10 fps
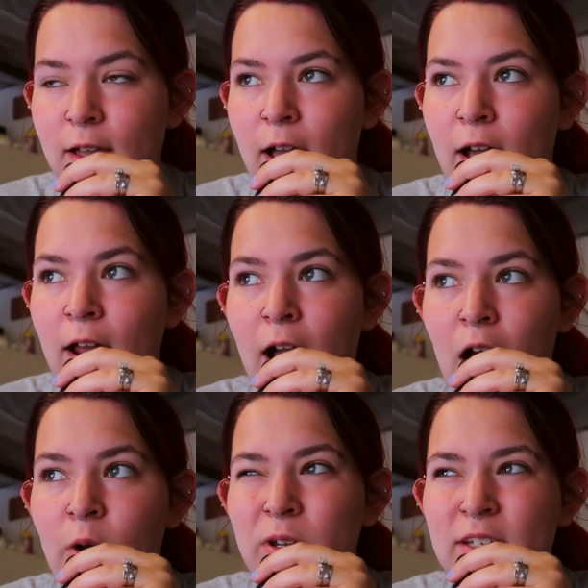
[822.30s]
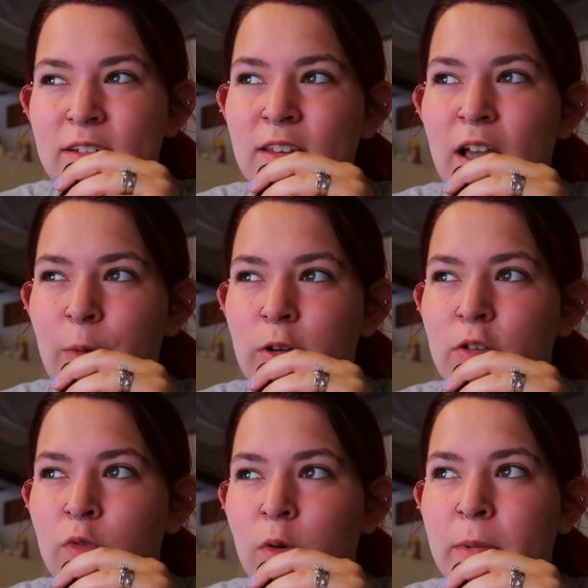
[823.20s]
at how easy that was
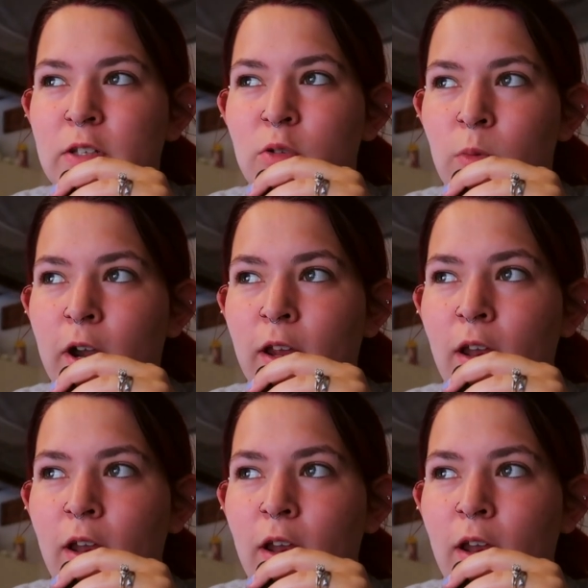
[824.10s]
for me to write.